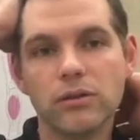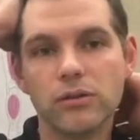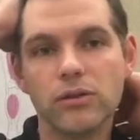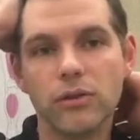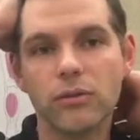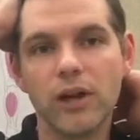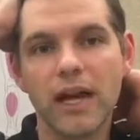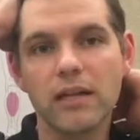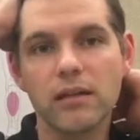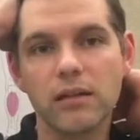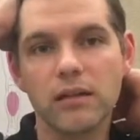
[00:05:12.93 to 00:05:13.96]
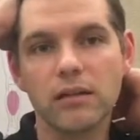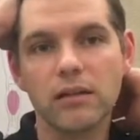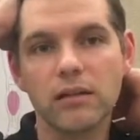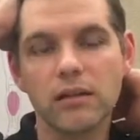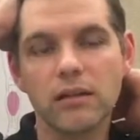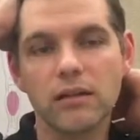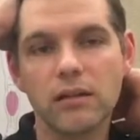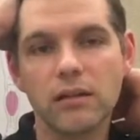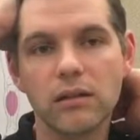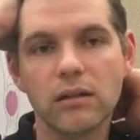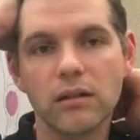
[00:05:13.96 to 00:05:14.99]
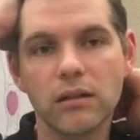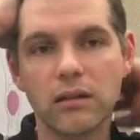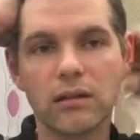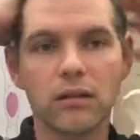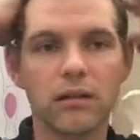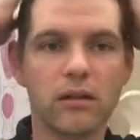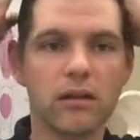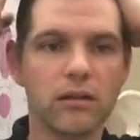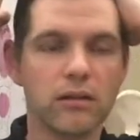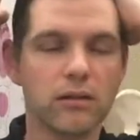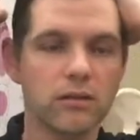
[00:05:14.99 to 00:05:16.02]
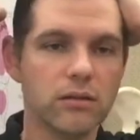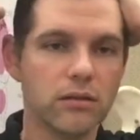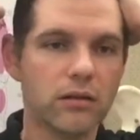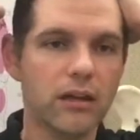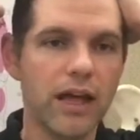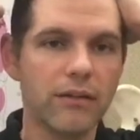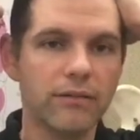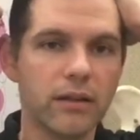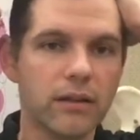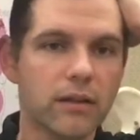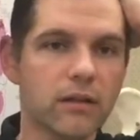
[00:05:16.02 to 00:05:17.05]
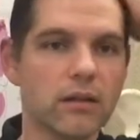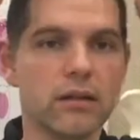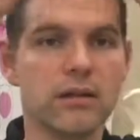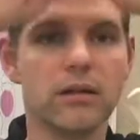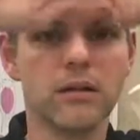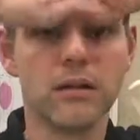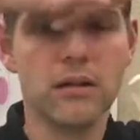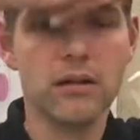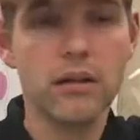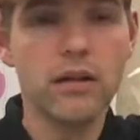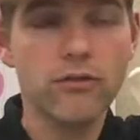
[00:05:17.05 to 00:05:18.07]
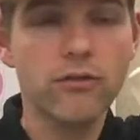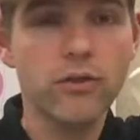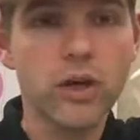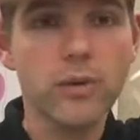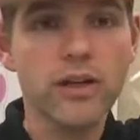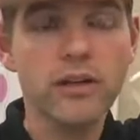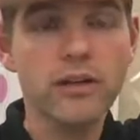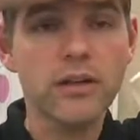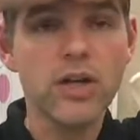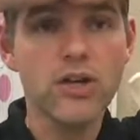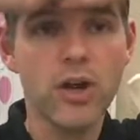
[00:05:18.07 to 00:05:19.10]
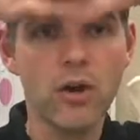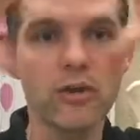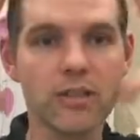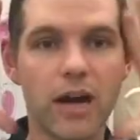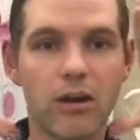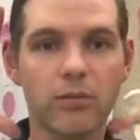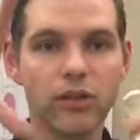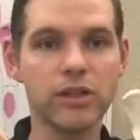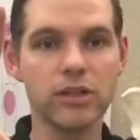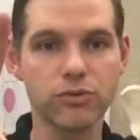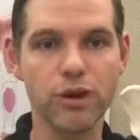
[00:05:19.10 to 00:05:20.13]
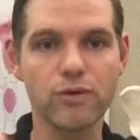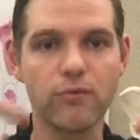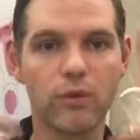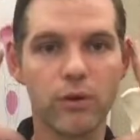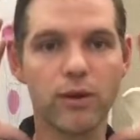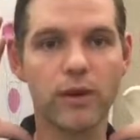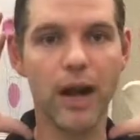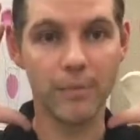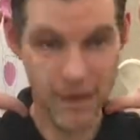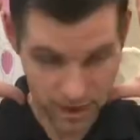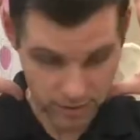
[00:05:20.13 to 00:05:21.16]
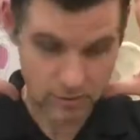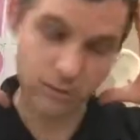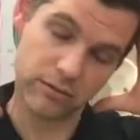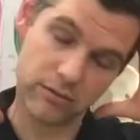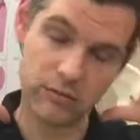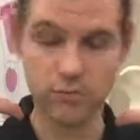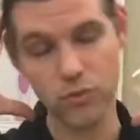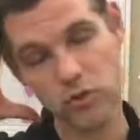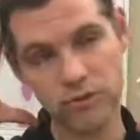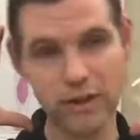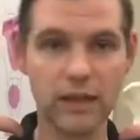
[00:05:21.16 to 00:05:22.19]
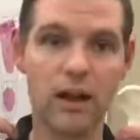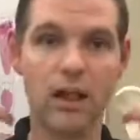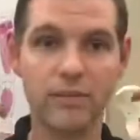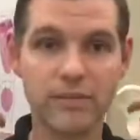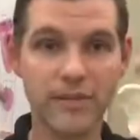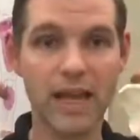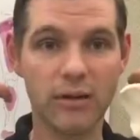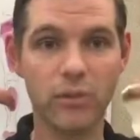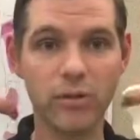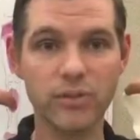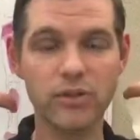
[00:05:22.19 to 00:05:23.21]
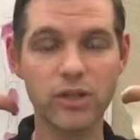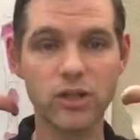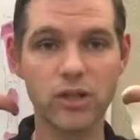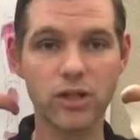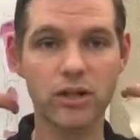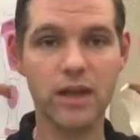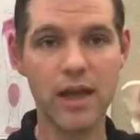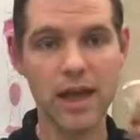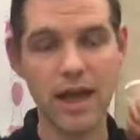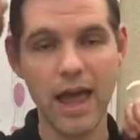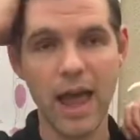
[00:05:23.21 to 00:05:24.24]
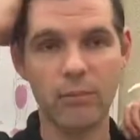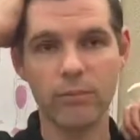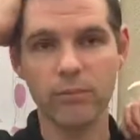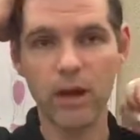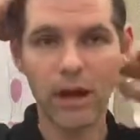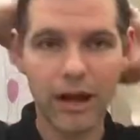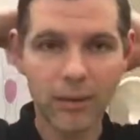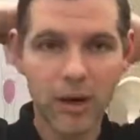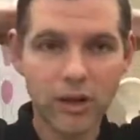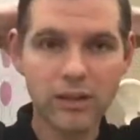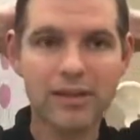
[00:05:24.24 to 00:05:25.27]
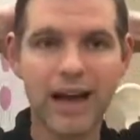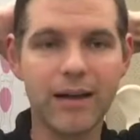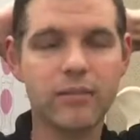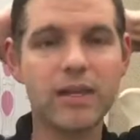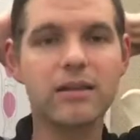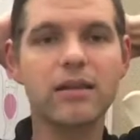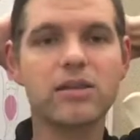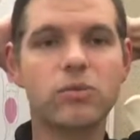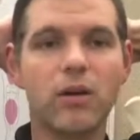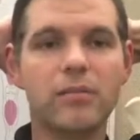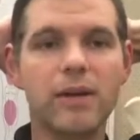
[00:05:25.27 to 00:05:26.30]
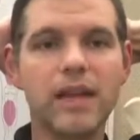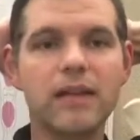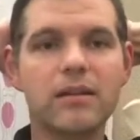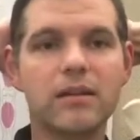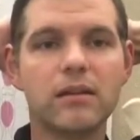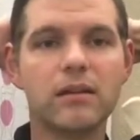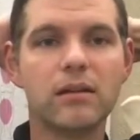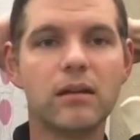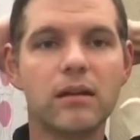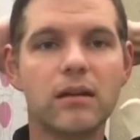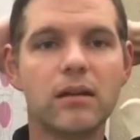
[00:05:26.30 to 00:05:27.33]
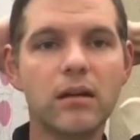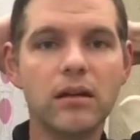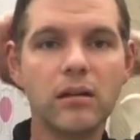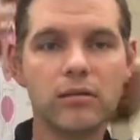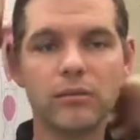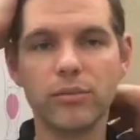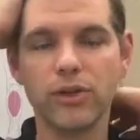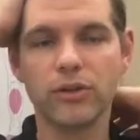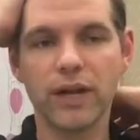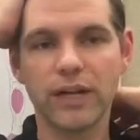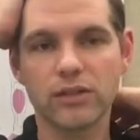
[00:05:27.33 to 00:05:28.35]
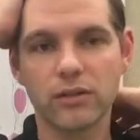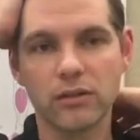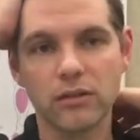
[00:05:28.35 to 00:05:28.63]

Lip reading: to the right, to the left, and forward. Notice how I'm looking straight forward. I'm not moving at all. I'm staying in one position. And a good time length is 1 minute per direction.